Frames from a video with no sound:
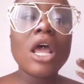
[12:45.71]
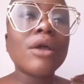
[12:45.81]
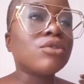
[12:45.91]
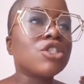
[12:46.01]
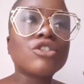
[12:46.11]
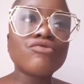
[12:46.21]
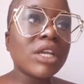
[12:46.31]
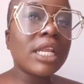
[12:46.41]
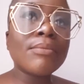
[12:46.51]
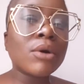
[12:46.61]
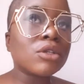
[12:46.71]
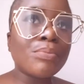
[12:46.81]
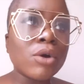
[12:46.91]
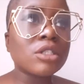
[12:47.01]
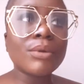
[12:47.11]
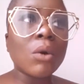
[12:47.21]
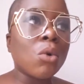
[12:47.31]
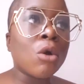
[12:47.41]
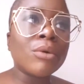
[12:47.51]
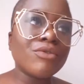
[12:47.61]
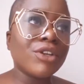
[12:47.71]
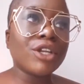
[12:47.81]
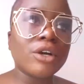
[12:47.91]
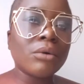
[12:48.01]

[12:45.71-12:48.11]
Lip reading: It was just really supposed to be a warm-up video.